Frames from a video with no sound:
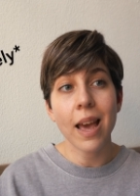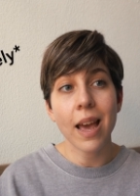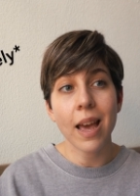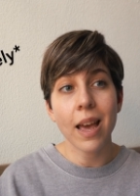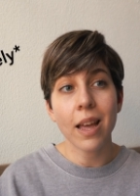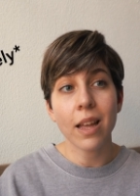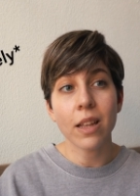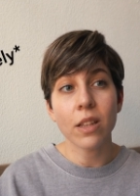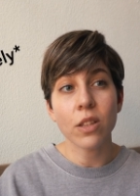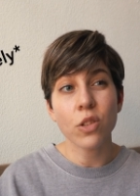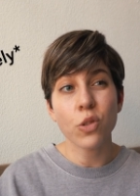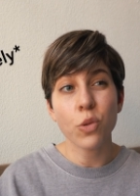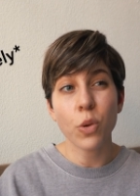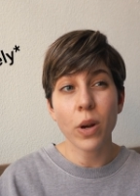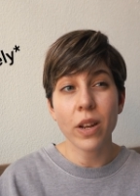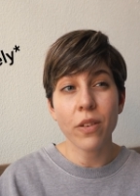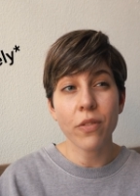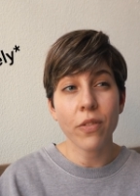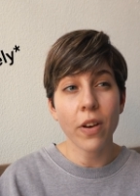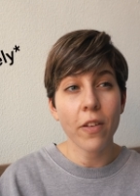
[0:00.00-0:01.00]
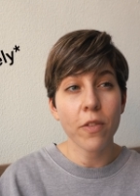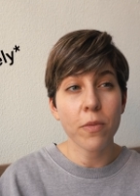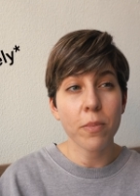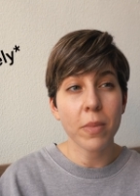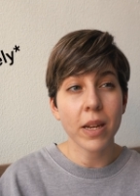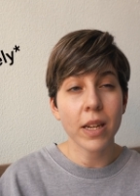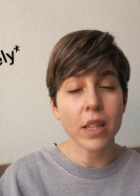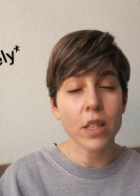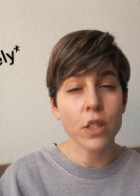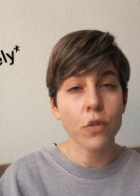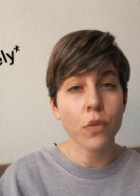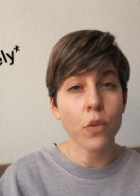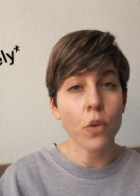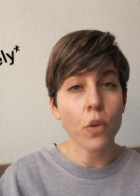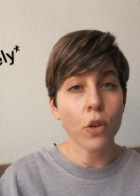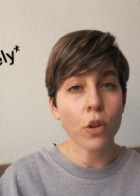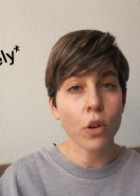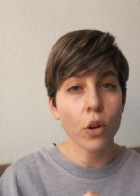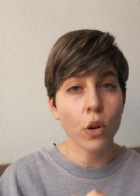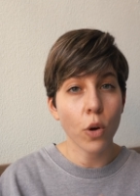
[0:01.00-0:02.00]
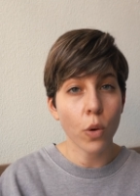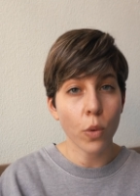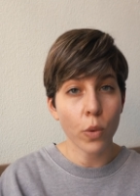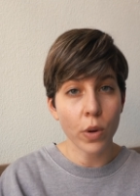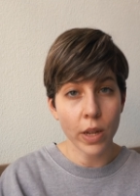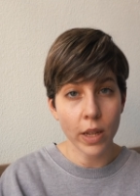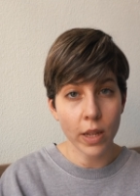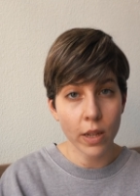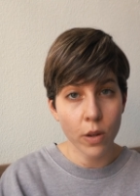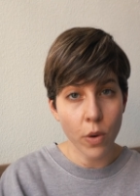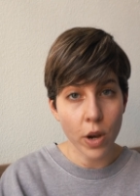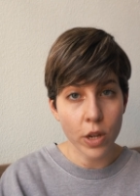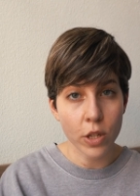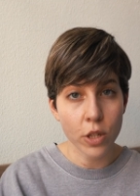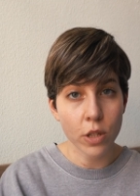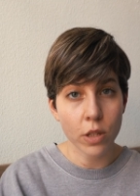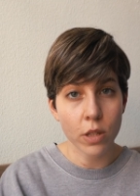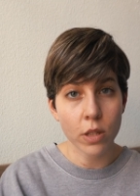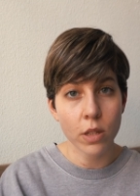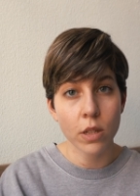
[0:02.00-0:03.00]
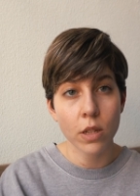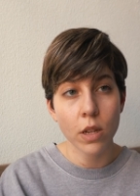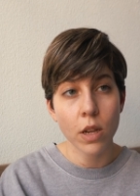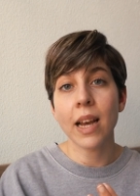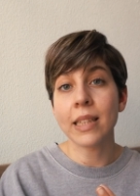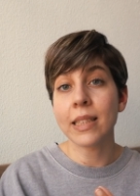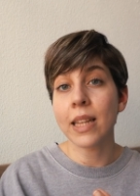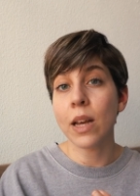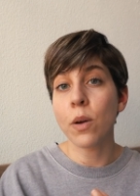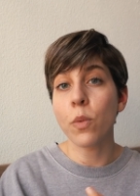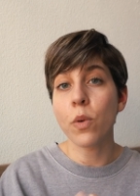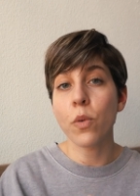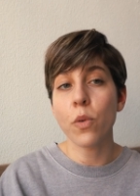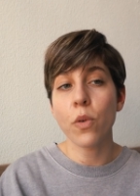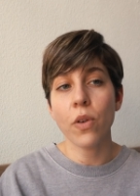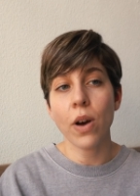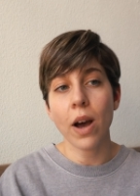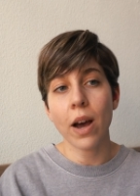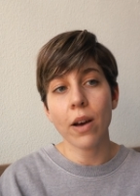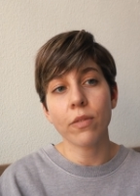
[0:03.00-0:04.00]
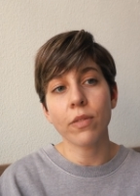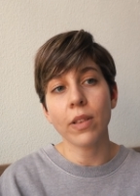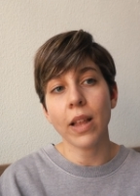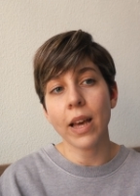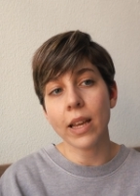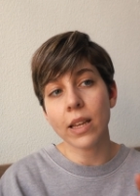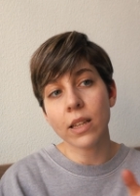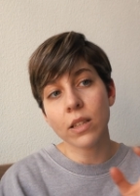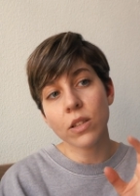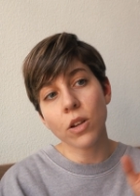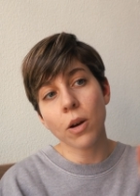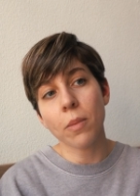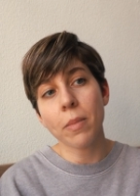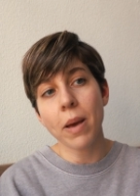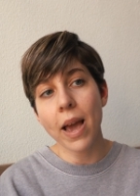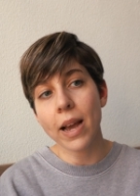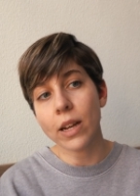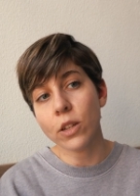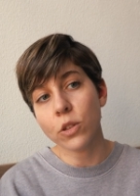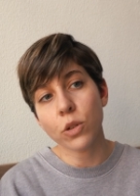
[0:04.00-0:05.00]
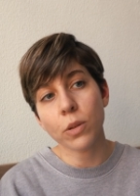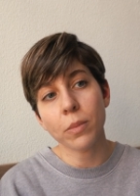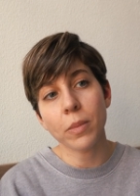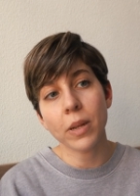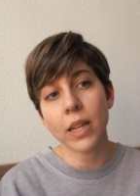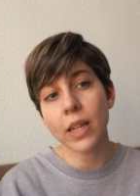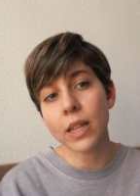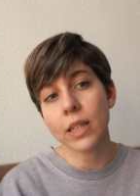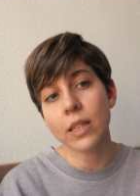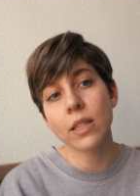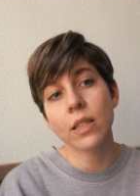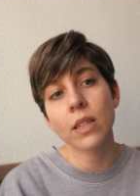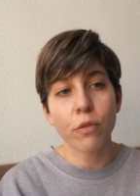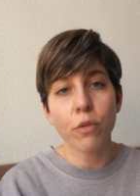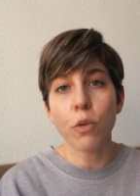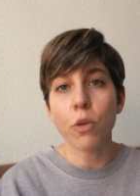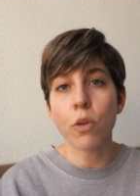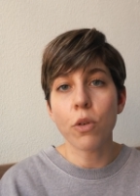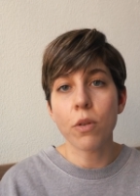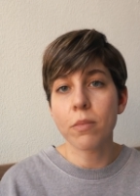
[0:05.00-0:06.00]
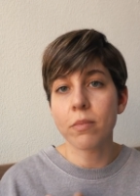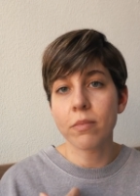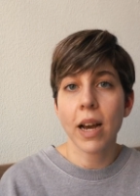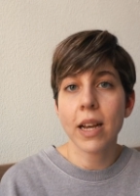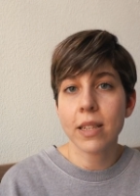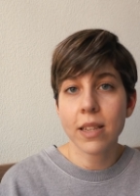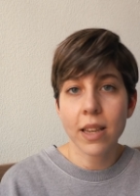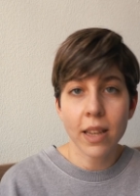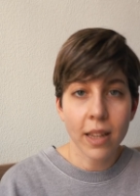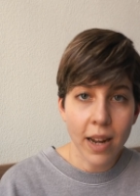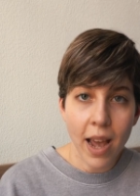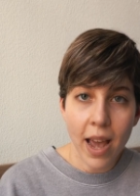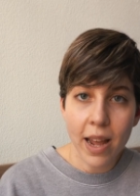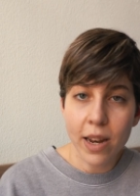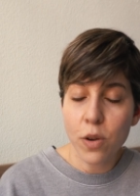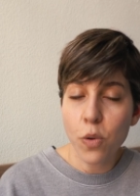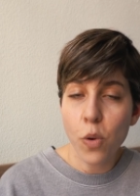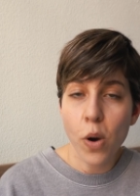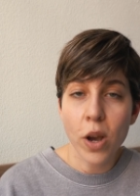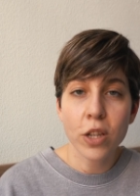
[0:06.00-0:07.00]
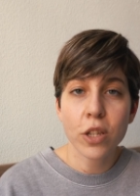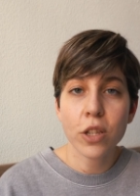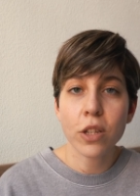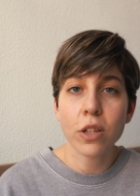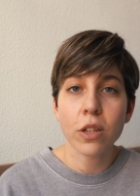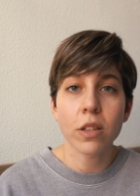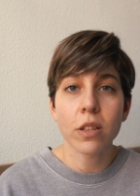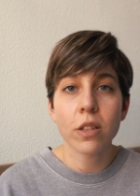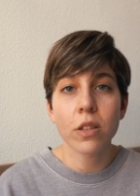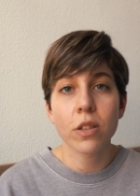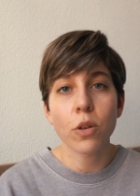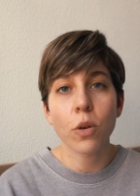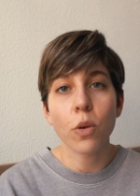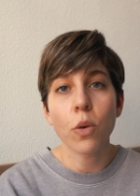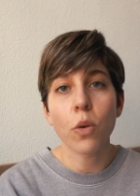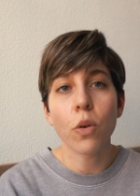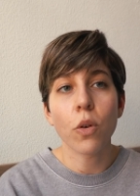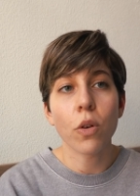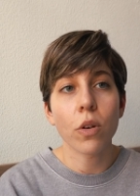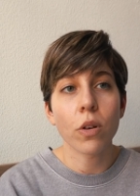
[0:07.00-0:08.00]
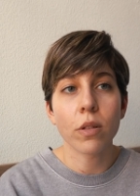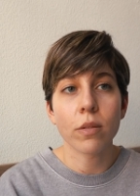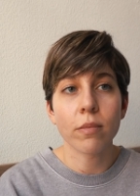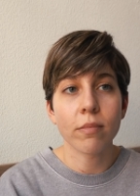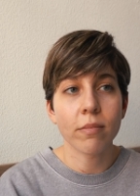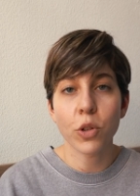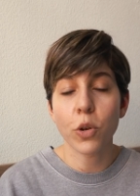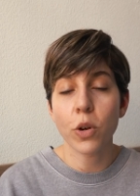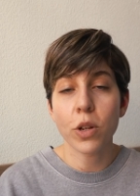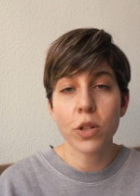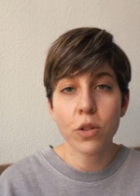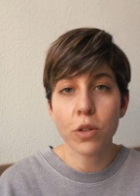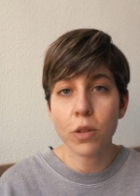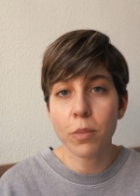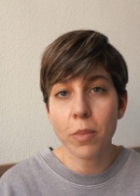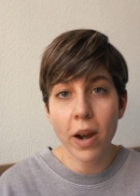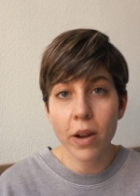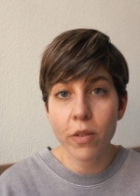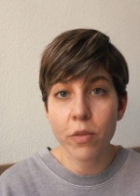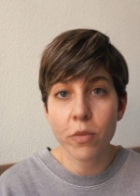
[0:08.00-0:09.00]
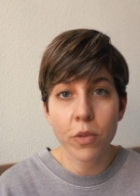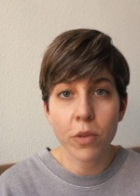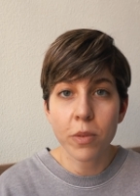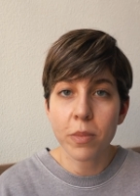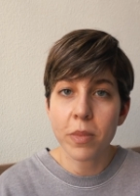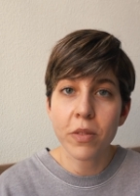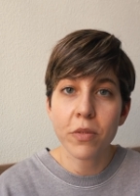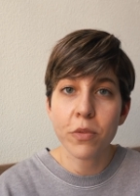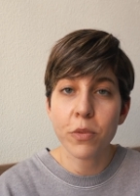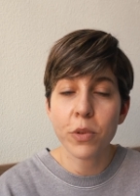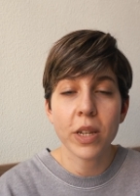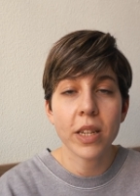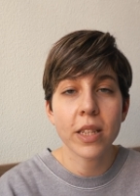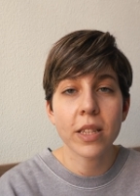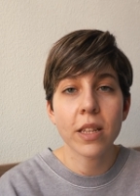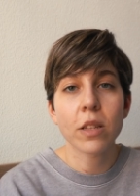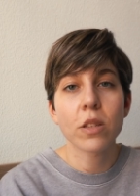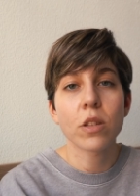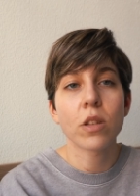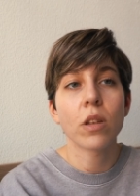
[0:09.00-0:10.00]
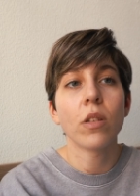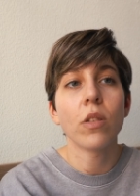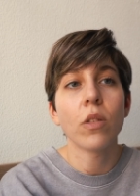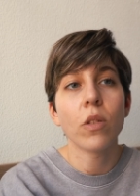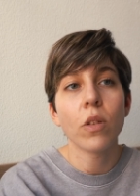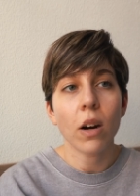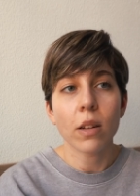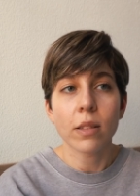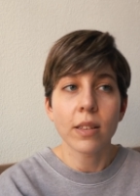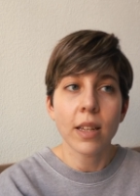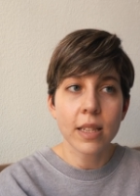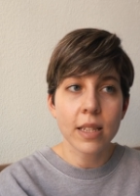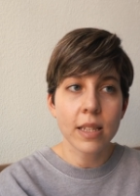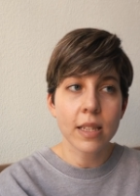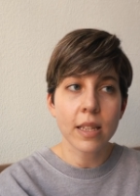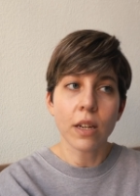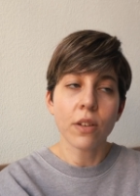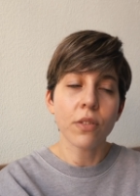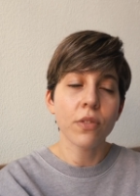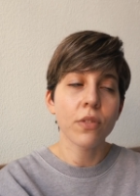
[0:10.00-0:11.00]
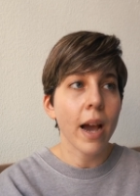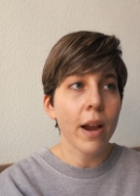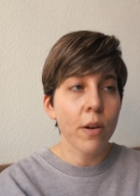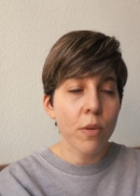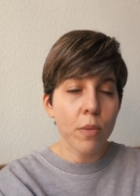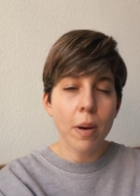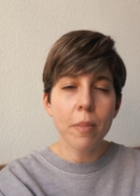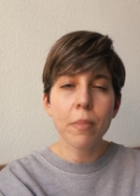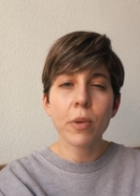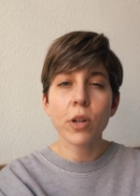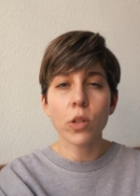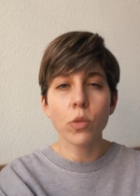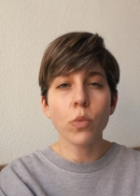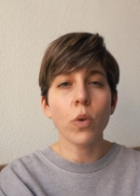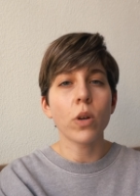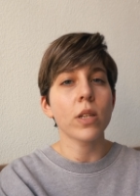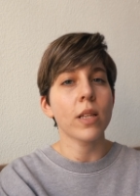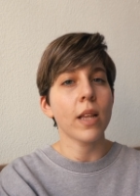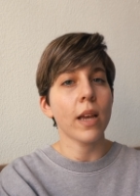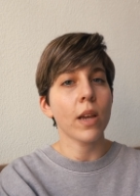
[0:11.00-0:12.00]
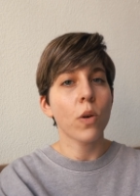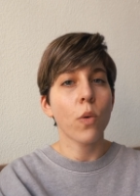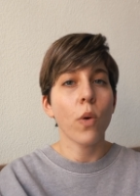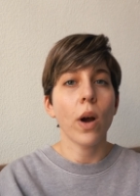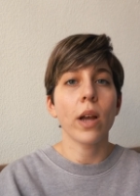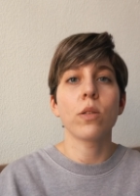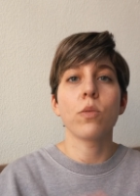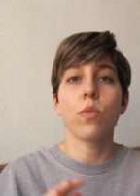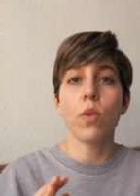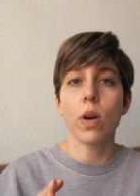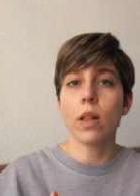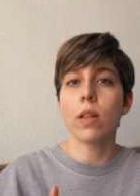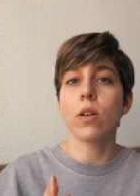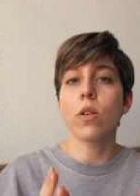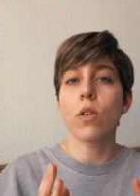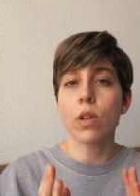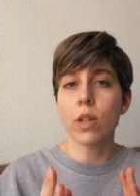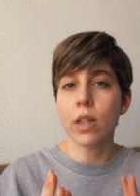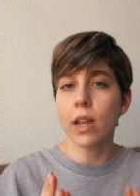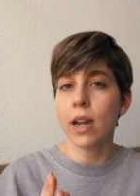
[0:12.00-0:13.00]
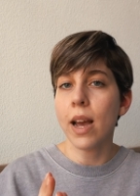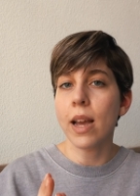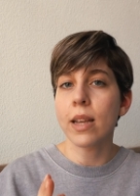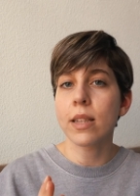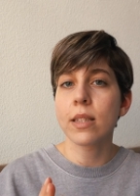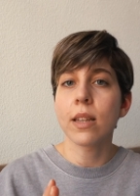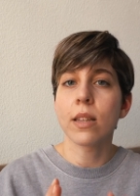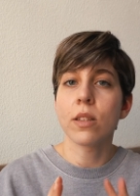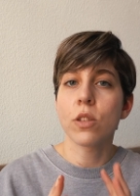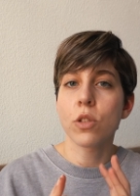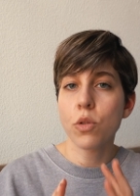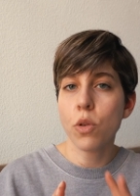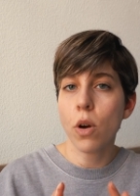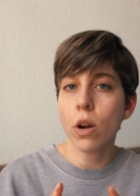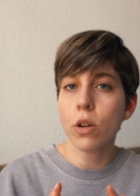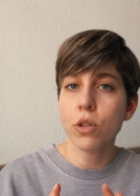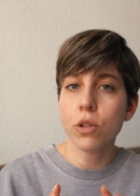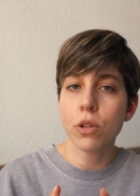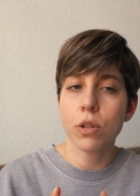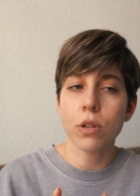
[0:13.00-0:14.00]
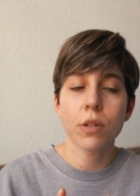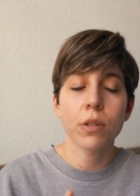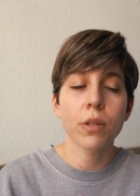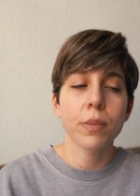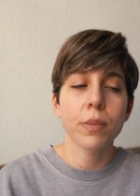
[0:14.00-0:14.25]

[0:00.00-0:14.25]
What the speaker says: and 25 minutes for coding questions. And then we will have like some extra minutes for asking any questions or going going to the bathroom if we needed to, all that stuff. I remember it was like quite well organized and structured.